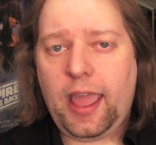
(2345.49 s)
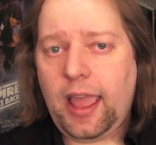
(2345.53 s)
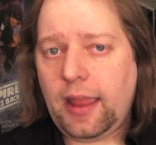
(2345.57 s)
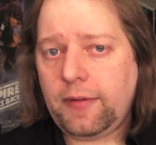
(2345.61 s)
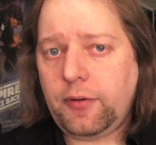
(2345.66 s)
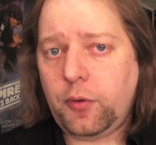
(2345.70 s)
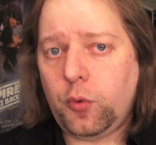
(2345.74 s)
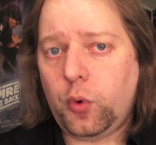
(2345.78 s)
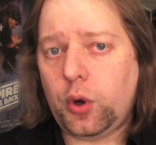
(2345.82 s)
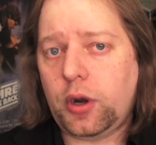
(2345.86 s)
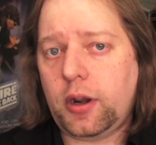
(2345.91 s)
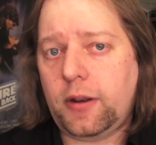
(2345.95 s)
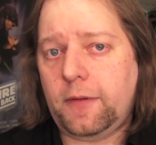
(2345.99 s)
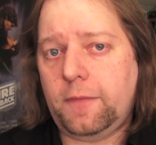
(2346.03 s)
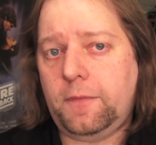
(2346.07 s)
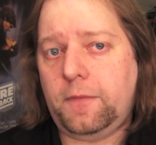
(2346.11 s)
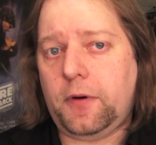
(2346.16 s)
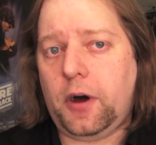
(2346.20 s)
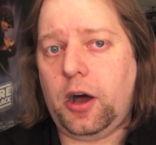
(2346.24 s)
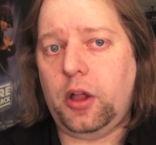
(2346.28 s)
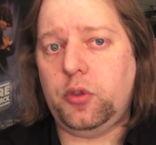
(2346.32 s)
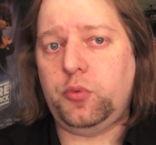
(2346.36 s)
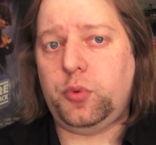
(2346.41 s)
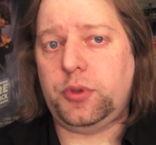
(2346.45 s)
Everyone
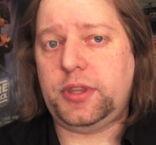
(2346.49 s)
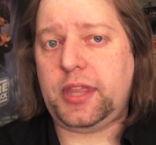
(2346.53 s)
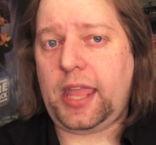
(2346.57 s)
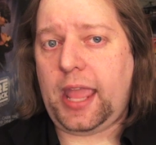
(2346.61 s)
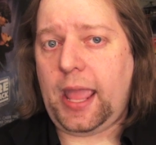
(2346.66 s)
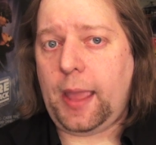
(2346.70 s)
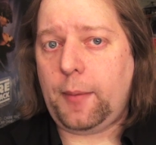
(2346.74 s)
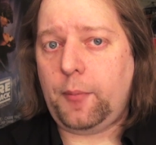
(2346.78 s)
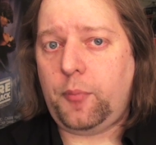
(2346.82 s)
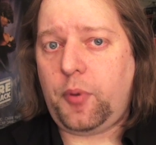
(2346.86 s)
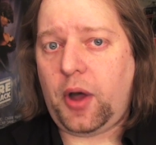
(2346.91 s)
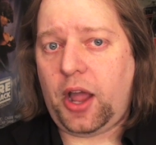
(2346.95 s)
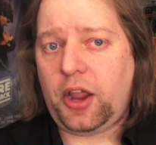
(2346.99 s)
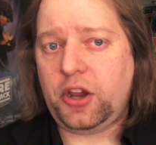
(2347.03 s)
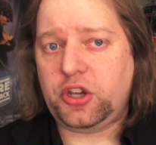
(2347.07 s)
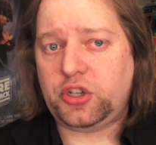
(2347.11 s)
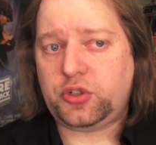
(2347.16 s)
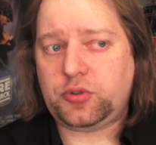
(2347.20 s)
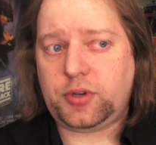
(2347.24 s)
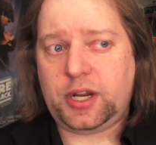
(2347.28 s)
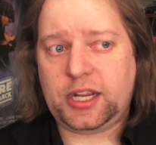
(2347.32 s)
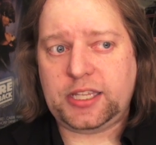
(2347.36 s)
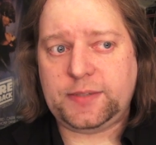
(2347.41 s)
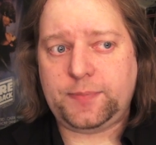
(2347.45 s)
involved with The Empire
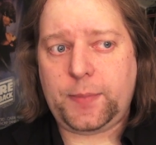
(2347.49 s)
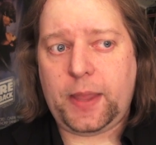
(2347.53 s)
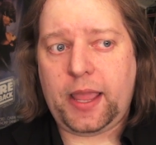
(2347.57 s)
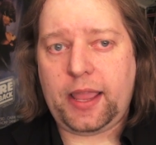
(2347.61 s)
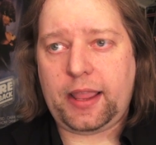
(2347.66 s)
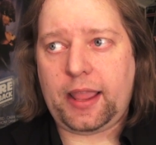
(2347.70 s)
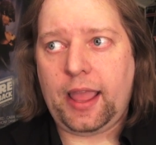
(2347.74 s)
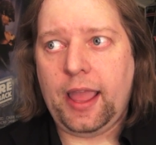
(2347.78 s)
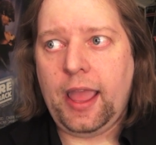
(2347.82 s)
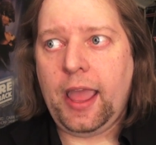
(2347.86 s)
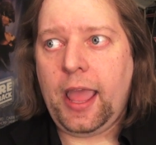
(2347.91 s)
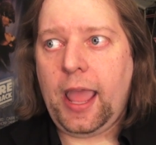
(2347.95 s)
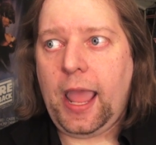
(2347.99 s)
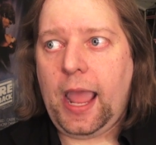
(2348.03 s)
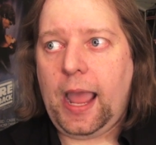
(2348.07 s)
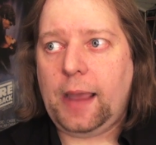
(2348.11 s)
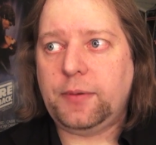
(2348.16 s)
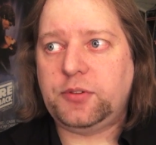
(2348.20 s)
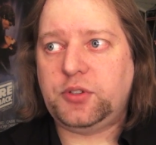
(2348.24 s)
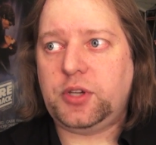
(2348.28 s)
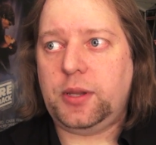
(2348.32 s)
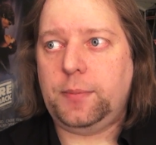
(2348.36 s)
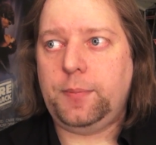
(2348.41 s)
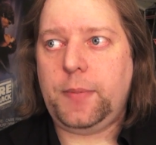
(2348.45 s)
Strikes Back
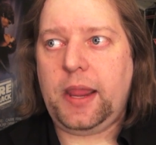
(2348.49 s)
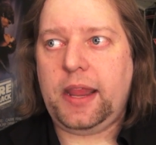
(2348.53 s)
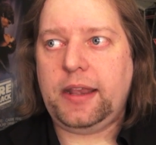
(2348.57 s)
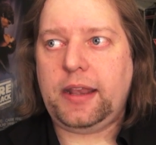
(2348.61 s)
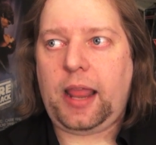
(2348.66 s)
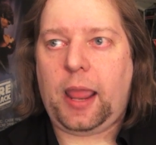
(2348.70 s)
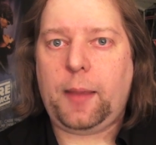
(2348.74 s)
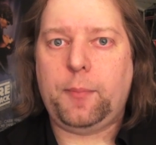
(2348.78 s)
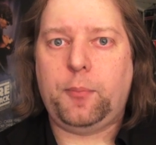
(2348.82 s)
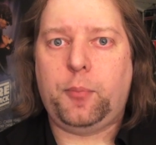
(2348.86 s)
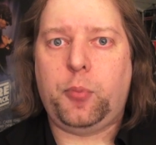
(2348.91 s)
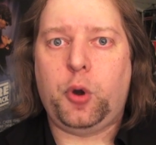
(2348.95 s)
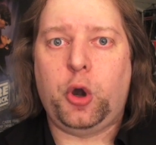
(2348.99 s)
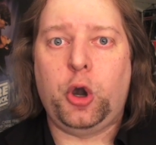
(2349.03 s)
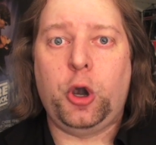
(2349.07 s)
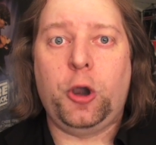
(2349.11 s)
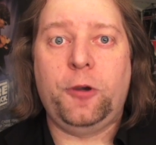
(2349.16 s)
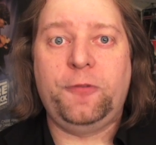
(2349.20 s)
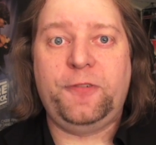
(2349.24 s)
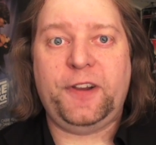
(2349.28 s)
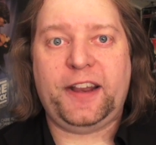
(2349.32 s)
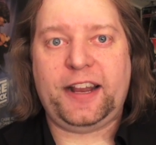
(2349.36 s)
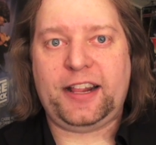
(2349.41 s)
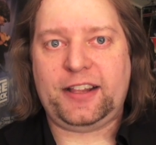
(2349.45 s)
absolutely made a
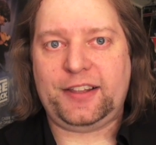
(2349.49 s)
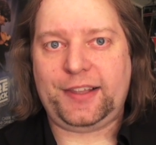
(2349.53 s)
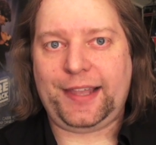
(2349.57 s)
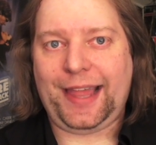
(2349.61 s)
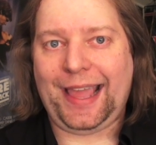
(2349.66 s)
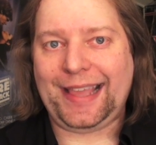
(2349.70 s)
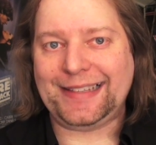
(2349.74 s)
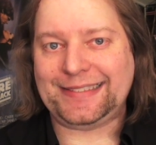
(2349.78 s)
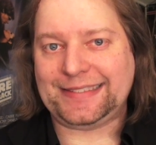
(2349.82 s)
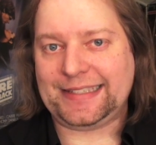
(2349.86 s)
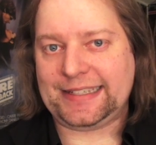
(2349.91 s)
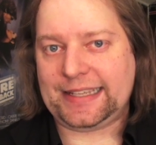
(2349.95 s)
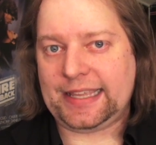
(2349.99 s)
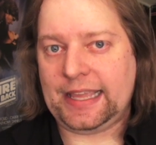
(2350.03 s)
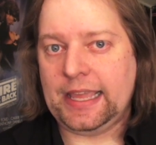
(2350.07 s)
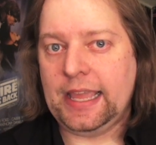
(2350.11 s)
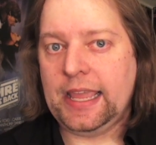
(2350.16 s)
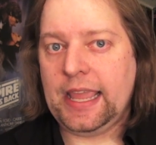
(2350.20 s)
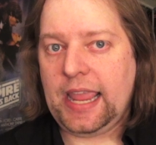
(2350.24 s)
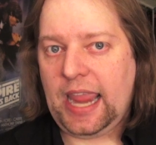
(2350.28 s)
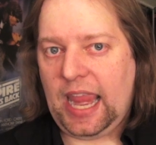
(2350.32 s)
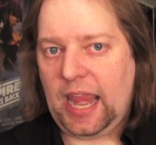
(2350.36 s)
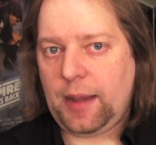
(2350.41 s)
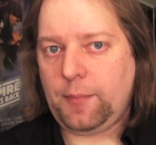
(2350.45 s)
perfect classic,
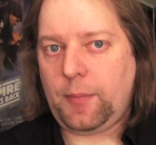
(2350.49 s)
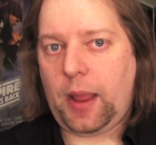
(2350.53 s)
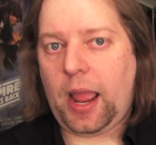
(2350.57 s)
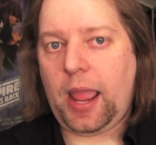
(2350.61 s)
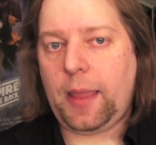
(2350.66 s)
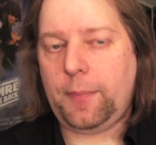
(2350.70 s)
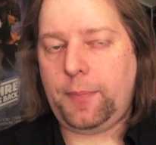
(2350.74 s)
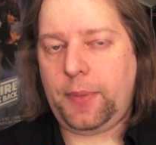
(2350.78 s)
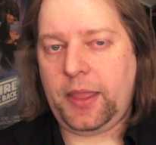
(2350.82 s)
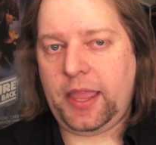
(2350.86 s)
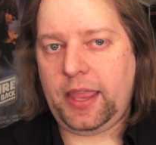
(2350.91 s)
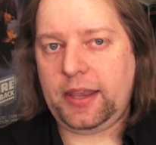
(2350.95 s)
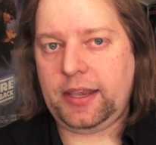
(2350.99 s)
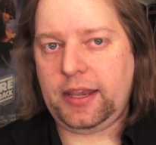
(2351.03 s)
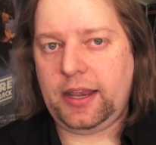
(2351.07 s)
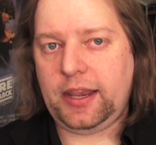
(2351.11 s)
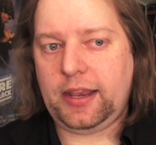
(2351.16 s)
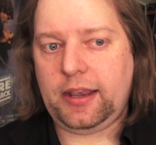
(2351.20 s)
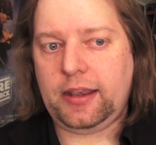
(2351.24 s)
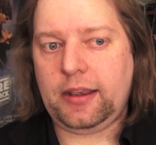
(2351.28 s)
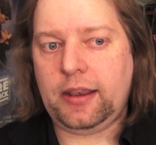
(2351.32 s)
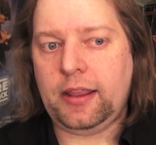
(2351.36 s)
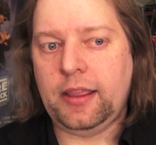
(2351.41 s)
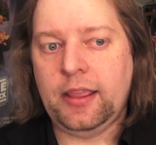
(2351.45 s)
in my
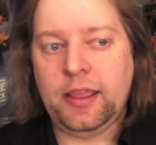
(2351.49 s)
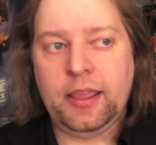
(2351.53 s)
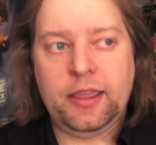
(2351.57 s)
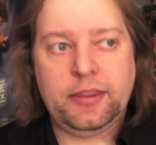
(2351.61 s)
opinion,